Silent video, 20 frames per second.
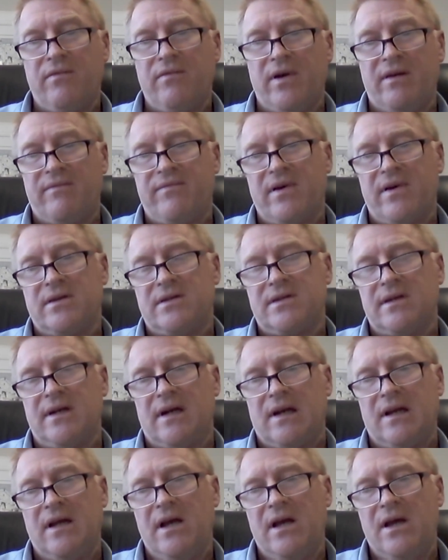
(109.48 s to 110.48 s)
fully
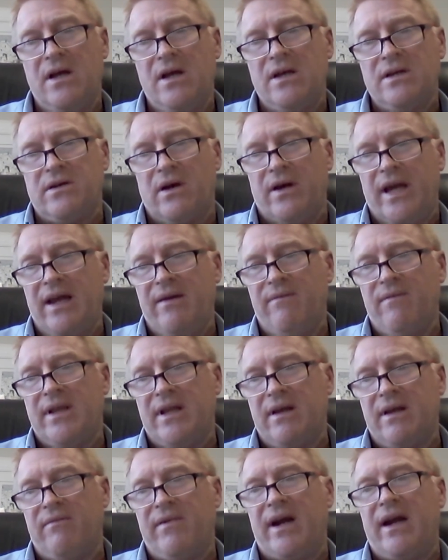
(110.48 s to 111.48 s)
functional. So
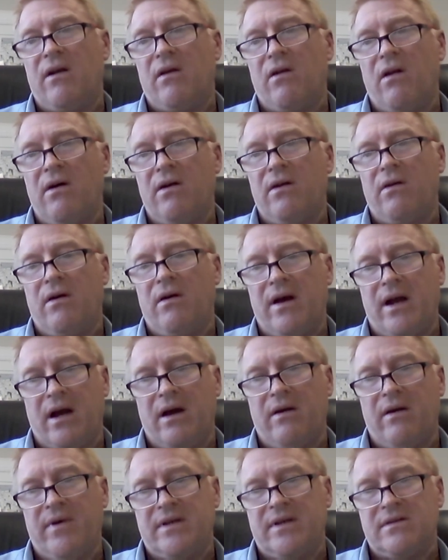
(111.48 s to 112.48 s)
even the very long, long
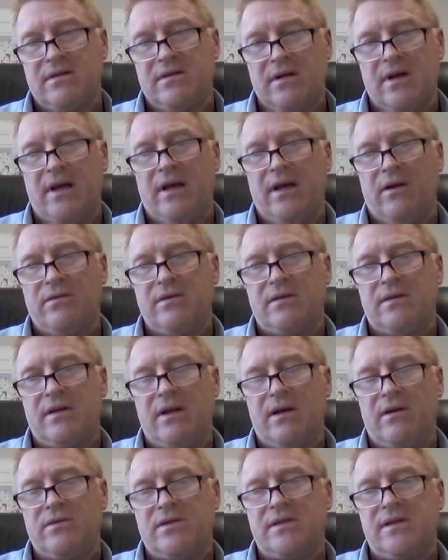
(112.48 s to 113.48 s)
COVIDs, you know,
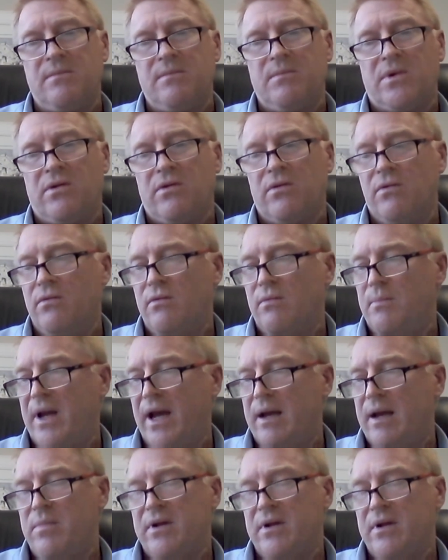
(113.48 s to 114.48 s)
you know, seem to
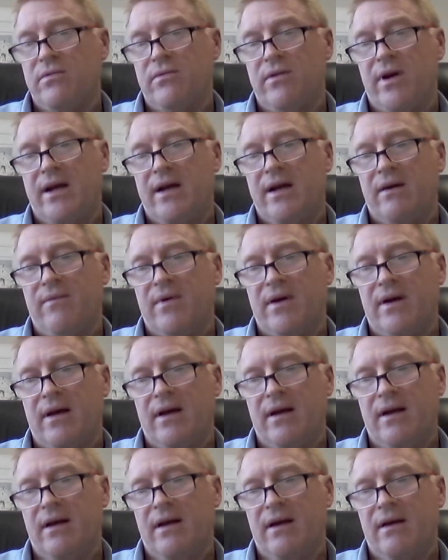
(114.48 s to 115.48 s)
be able to
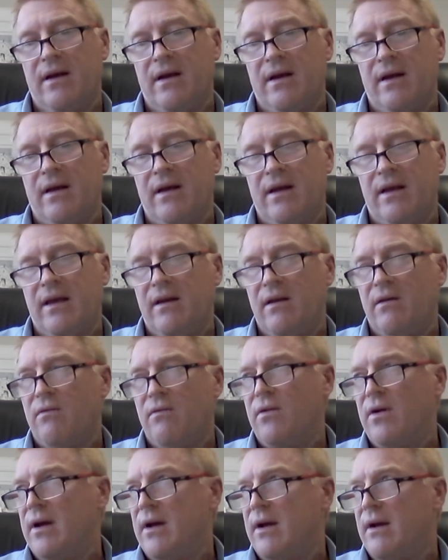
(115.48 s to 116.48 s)
recover, uh, you
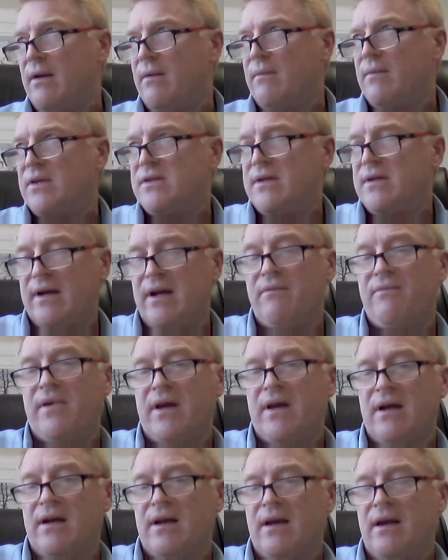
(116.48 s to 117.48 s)
know, uh,
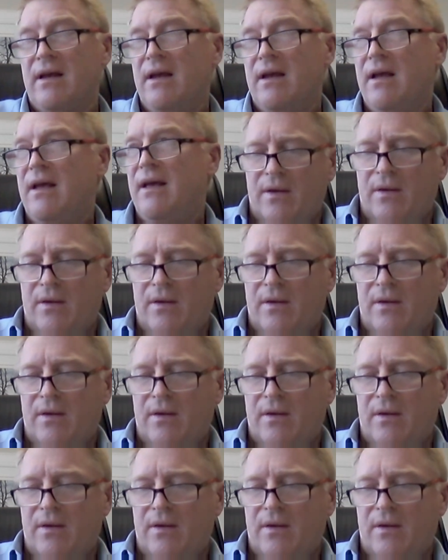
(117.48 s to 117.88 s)
significantly.